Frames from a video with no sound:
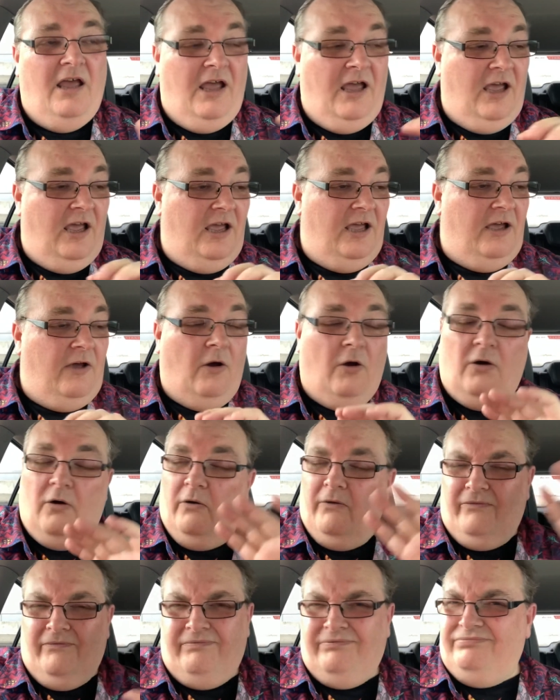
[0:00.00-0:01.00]
Uh,
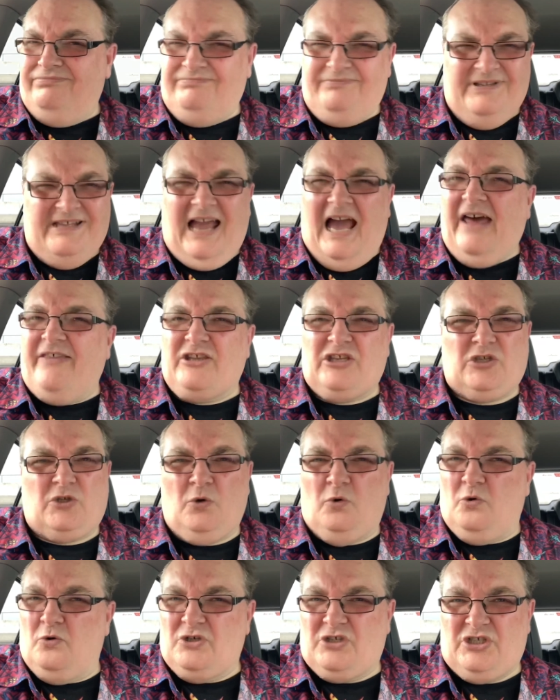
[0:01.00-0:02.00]
the other
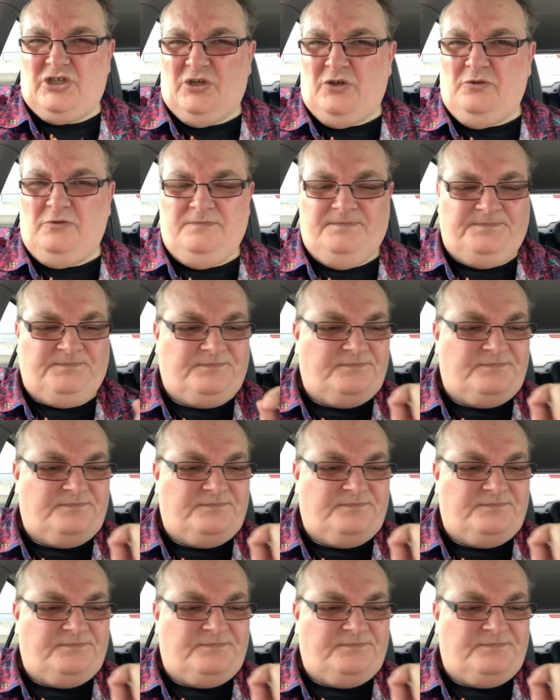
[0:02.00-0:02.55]
stores do,